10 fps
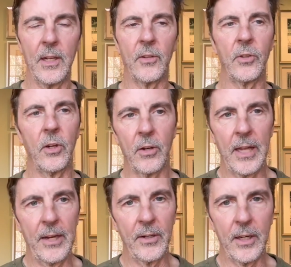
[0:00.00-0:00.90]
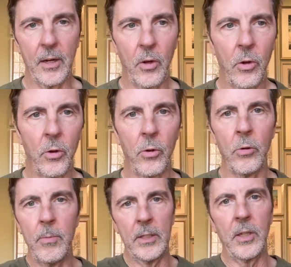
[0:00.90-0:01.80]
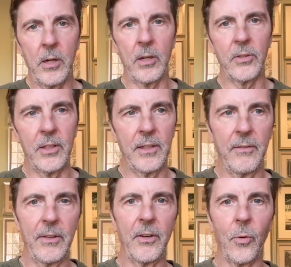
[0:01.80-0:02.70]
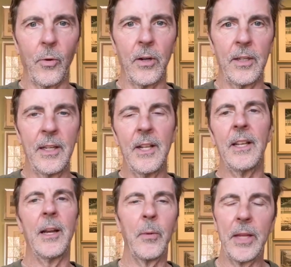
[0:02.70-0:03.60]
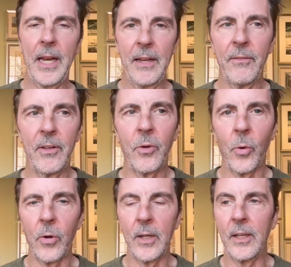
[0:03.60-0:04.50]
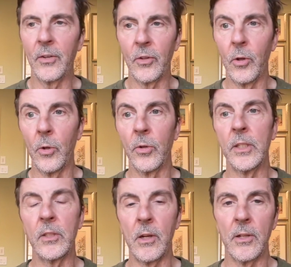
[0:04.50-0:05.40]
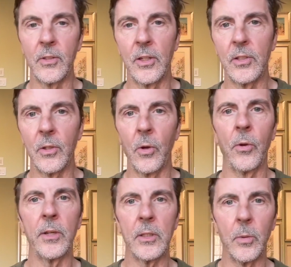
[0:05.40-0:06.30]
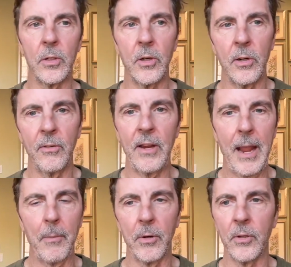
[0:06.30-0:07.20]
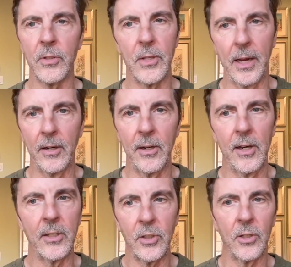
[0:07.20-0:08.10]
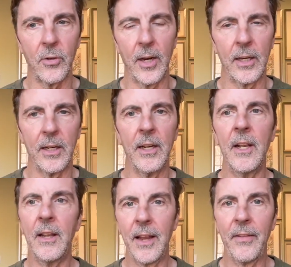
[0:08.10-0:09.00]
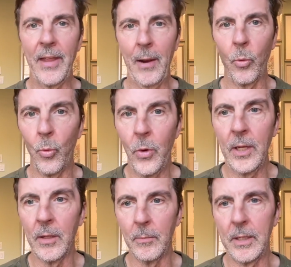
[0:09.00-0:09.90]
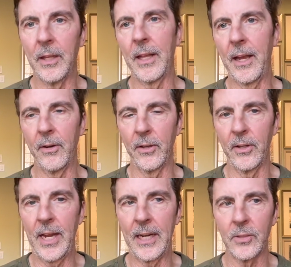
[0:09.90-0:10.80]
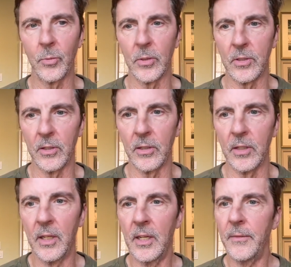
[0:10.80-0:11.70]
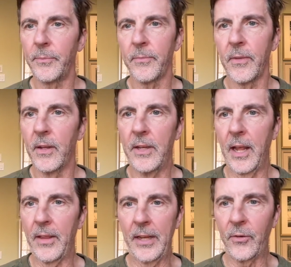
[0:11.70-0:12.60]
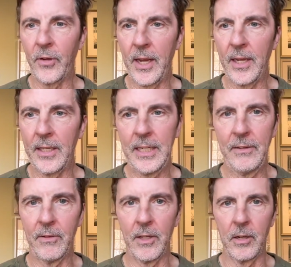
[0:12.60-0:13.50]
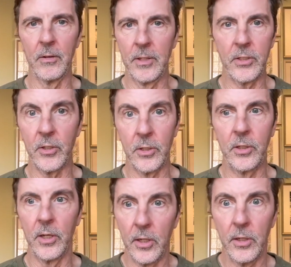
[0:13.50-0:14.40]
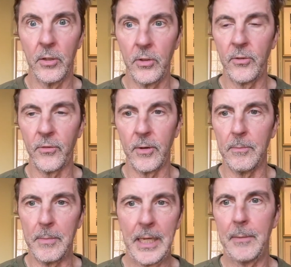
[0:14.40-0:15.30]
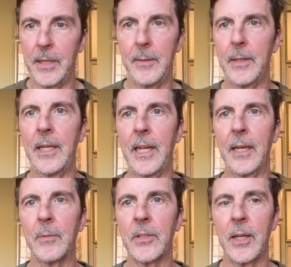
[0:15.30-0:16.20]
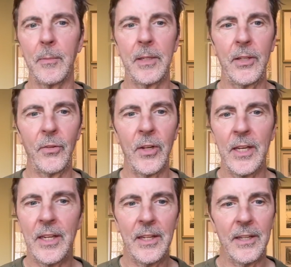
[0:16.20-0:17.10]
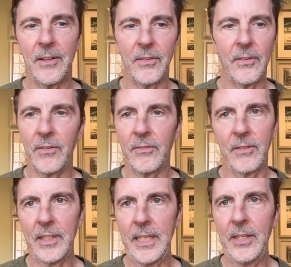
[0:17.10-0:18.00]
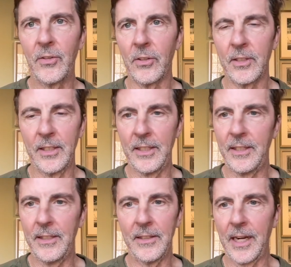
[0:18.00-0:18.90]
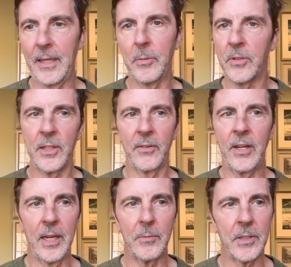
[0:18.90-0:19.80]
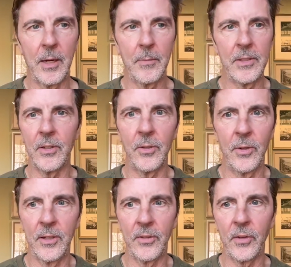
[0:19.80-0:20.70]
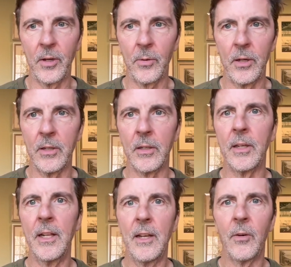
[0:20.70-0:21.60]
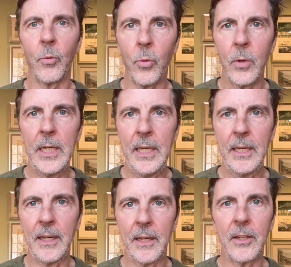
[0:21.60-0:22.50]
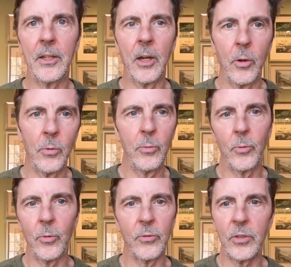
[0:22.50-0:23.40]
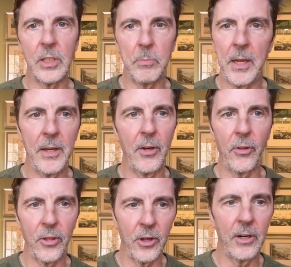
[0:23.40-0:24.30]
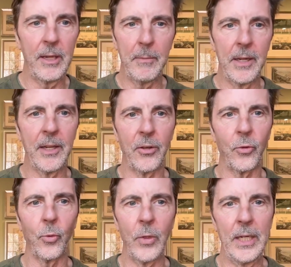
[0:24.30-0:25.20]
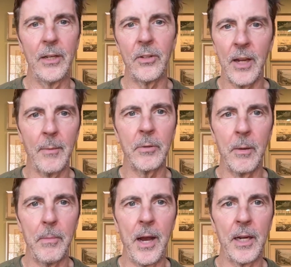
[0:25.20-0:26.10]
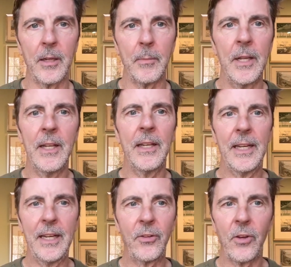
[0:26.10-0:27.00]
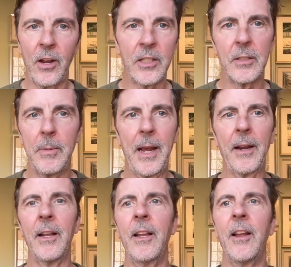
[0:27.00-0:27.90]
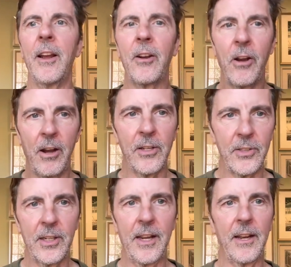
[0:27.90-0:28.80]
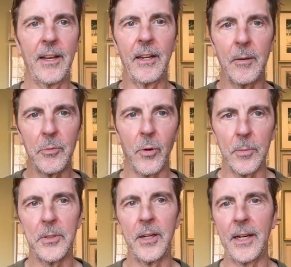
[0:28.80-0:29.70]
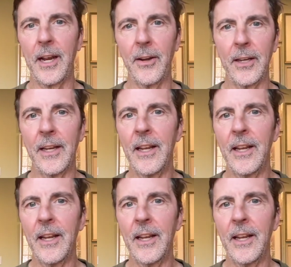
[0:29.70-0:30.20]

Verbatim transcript: So you're allowed to get a whole bunch of cost in inventory, and when that inventory is sold, it's cost of goods sold, it's a return of capital, it's not a deduction or credit, and that will be allowed on the tax return. Now, that said, even though this is good news for many, many, many cannabis companies, easily 90% of cannabis companies are doing this all wrong. Read it. Go spend 30 minutes, read it top to bottom. It talks about cost accounting, absorption accounting.